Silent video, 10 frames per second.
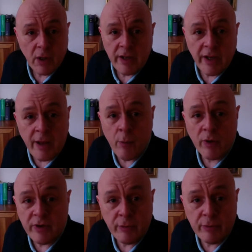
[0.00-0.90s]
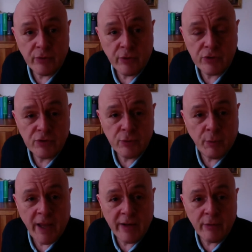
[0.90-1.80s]
that they want their researchers to
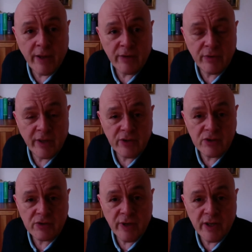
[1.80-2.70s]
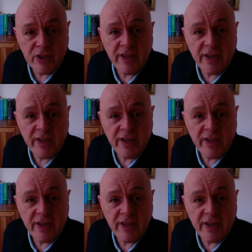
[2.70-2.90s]
apply the rights retention strategy,